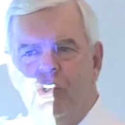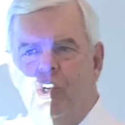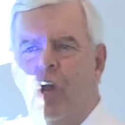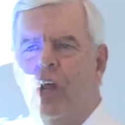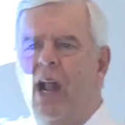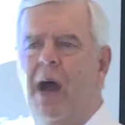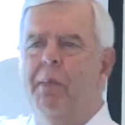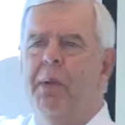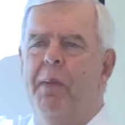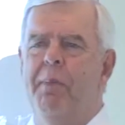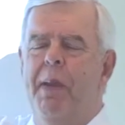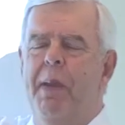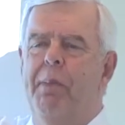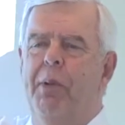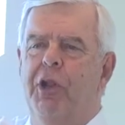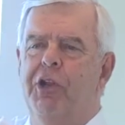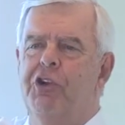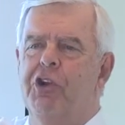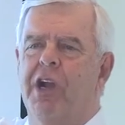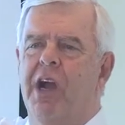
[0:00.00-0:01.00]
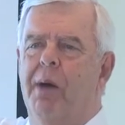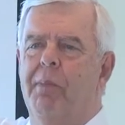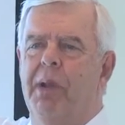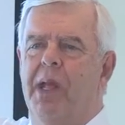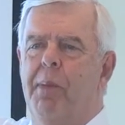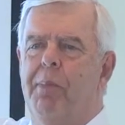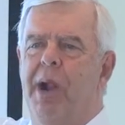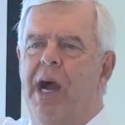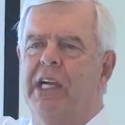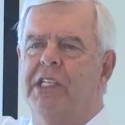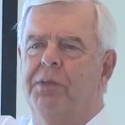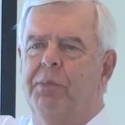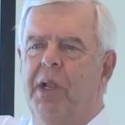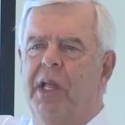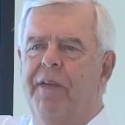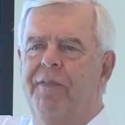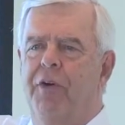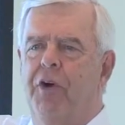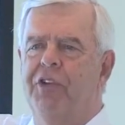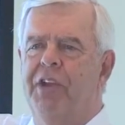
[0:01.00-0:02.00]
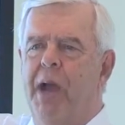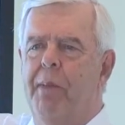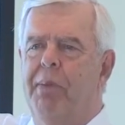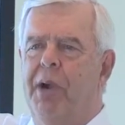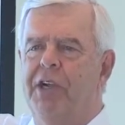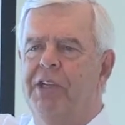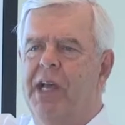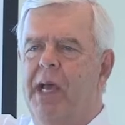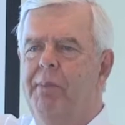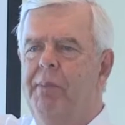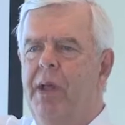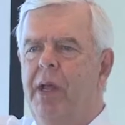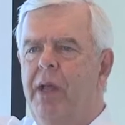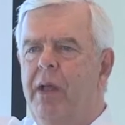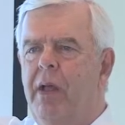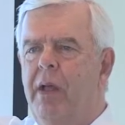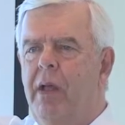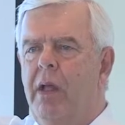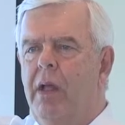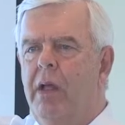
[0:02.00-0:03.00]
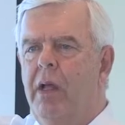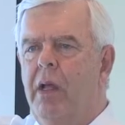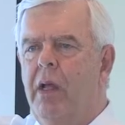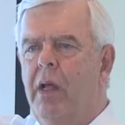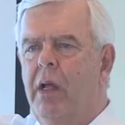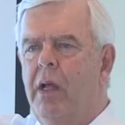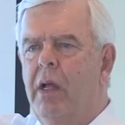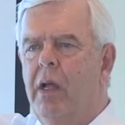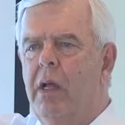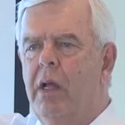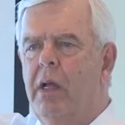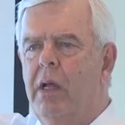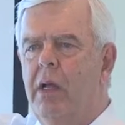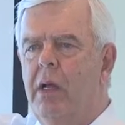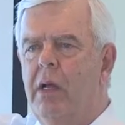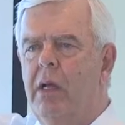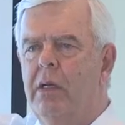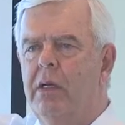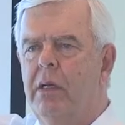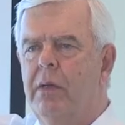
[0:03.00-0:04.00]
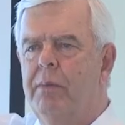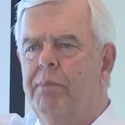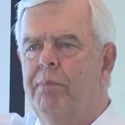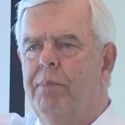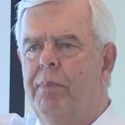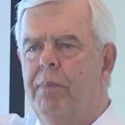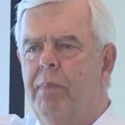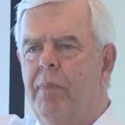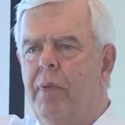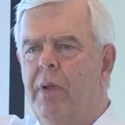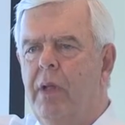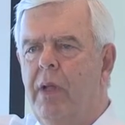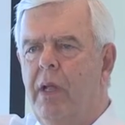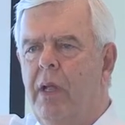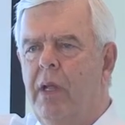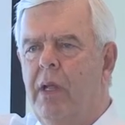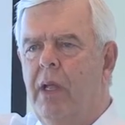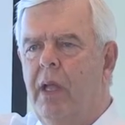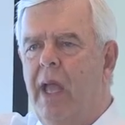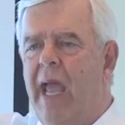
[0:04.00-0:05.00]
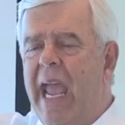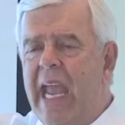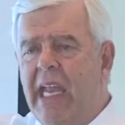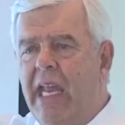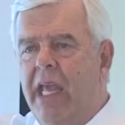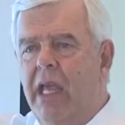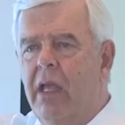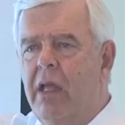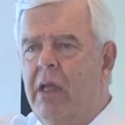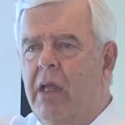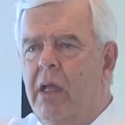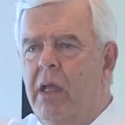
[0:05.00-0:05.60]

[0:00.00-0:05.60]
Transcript: Sean, how many people in your company approximately, full time, part time? Uh, about 80. 80.